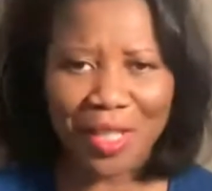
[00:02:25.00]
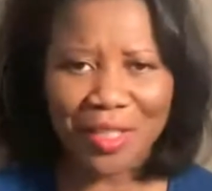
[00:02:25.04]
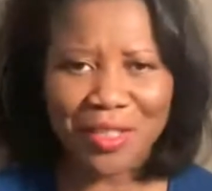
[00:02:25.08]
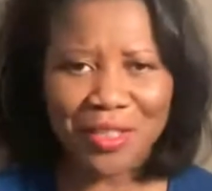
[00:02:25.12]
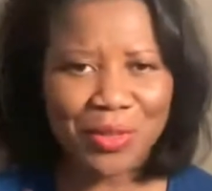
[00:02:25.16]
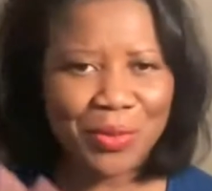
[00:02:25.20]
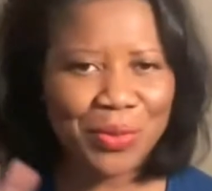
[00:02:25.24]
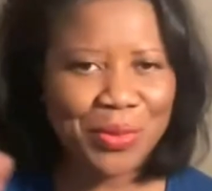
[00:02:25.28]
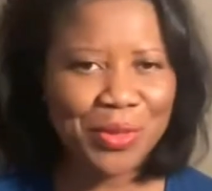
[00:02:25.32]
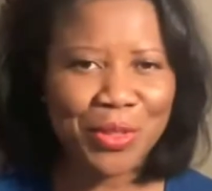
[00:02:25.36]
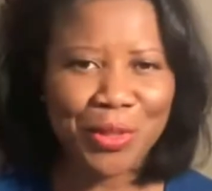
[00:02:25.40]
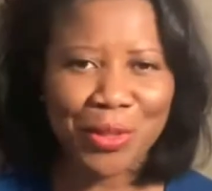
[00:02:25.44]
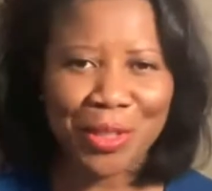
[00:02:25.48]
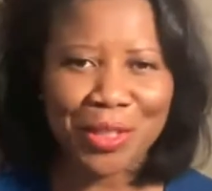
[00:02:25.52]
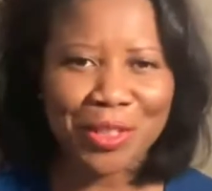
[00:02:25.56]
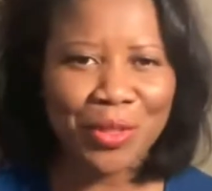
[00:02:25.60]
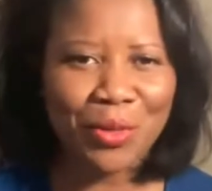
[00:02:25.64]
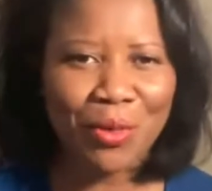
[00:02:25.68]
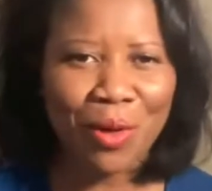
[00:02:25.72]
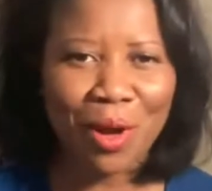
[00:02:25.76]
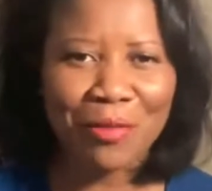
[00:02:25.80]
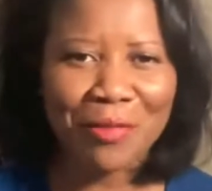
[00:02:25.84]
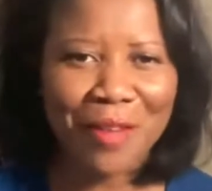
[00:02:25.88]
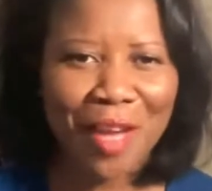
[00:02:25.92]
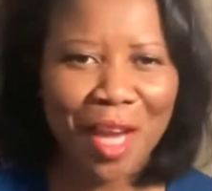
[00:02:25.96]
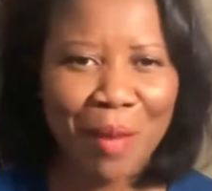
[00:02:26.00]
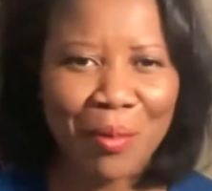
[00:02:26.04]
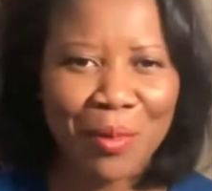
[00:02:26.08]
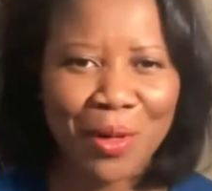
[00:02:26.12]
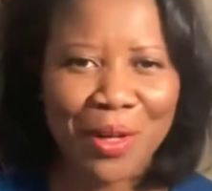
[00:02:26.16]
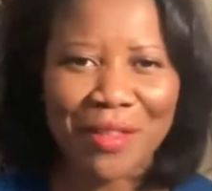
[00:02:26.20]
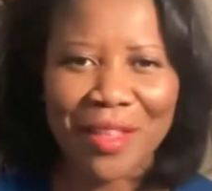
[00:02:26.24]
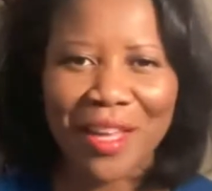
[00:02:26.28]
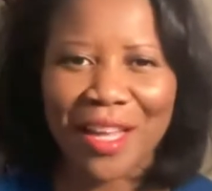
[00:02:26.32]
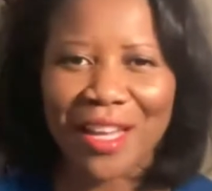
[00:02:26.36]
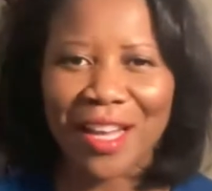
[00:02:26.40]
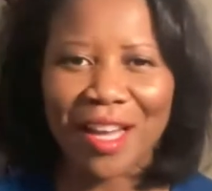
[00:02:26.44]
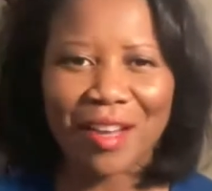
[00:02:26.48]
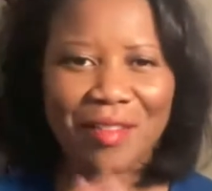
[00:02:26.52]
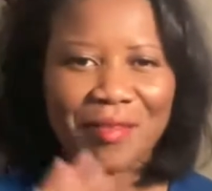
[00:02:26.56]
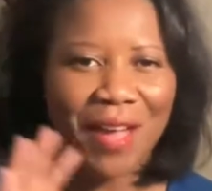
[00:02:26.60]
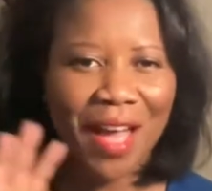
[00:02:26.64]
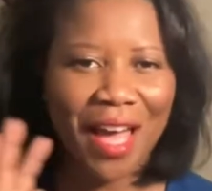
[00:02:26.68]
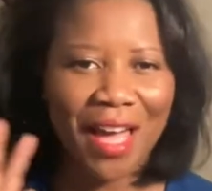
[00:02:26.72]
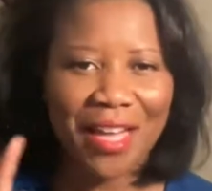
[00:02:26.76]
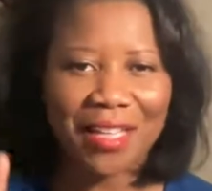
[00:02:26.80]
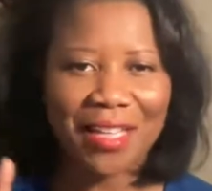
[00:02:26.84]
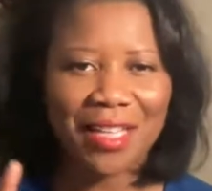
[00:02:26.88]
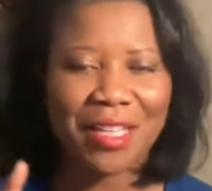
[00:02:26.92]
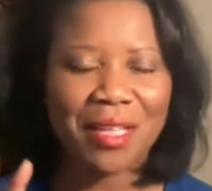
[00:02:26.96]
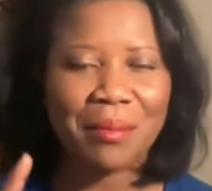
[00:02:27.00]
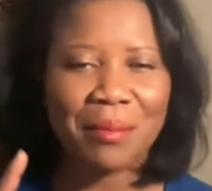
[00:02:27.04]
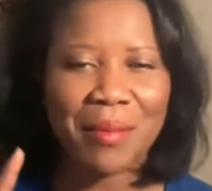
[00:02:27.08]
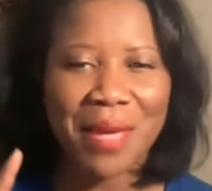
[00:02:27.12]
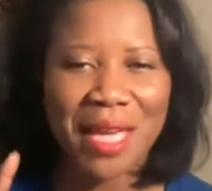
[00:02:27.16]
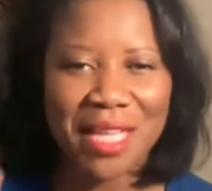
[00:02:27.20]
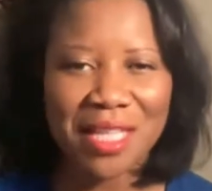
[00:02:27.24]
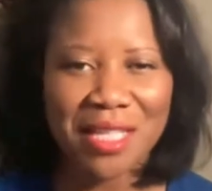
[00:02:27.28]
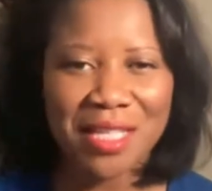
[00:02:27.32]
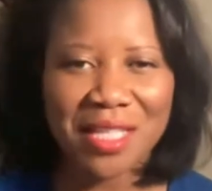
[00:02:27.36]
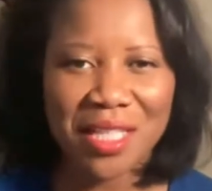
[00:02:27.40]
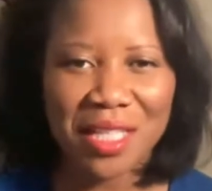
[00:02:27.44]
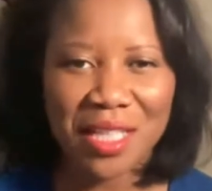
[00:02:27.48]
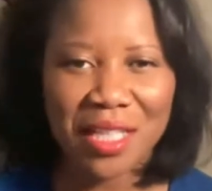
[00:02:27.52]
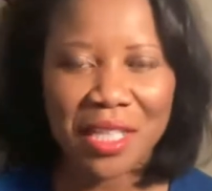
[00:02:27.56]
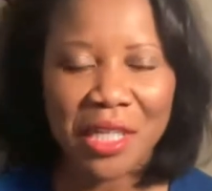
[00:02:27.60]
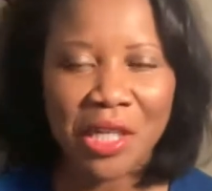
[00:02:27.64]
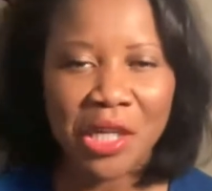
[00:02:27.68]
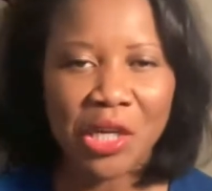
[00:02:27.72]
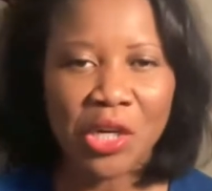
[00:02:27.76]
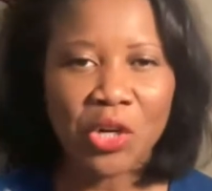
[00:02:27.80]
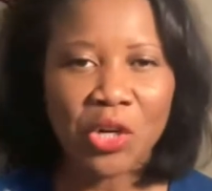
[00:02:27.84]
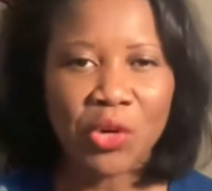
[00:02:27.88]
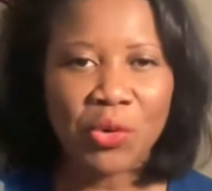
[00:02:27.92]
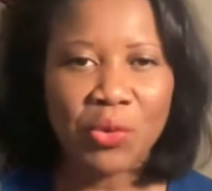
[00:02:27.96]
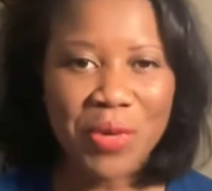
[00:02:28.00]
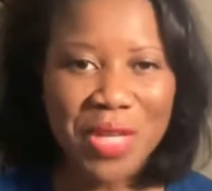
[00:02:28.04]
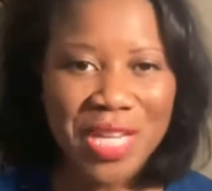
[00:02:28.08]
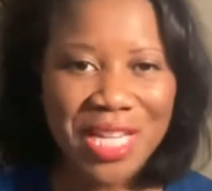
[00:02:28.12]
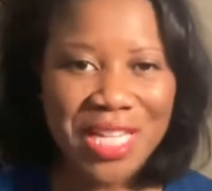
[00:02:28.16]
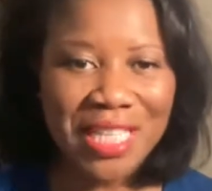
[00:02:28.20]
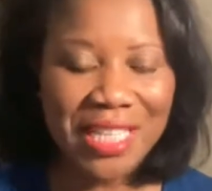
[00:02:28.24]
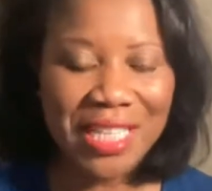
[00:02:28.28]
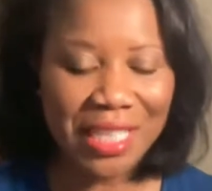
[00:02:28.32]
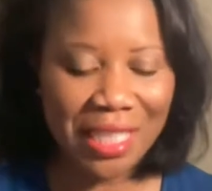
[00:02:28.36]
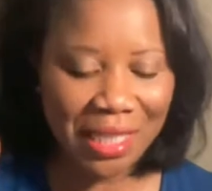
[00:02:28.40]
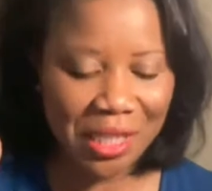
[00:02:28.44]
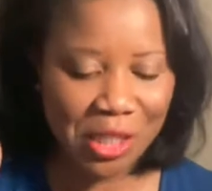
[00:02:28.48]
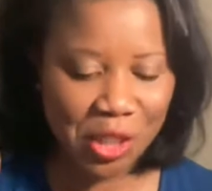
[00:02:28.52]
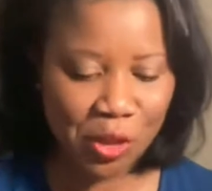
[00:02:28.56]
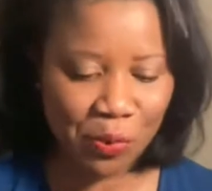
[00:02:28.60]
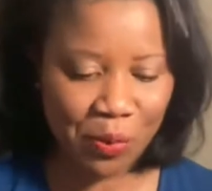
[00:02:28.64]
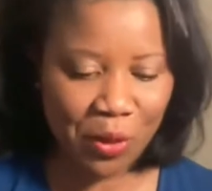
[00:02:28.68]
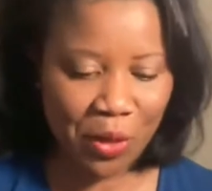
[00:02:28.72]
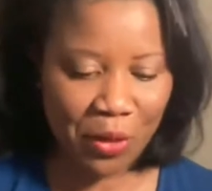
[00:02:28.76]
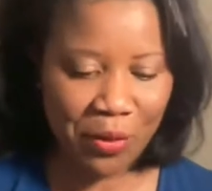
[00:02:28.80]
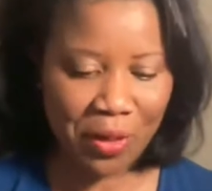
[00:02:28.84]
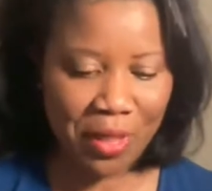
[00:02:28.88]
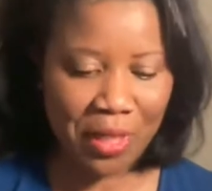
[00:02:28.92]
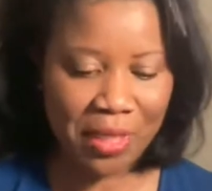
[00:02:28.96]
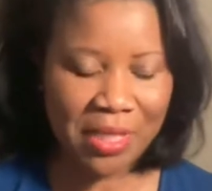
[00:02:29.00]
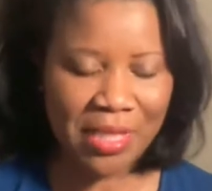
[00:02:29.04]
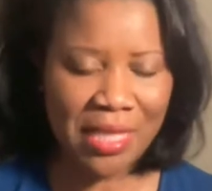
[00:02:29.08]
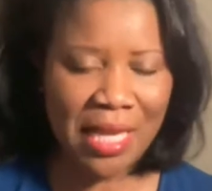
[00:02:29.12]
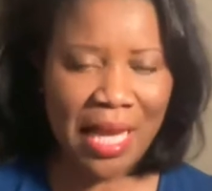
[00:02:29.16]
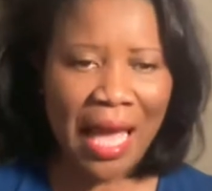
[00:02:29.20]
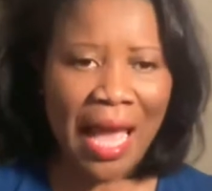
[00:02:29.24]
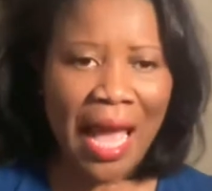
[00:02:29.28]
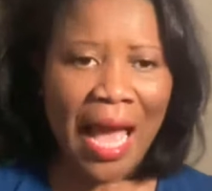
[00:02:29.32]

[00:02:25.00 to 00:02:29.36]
I just was telling you off camera that I've had an amazing reading experience.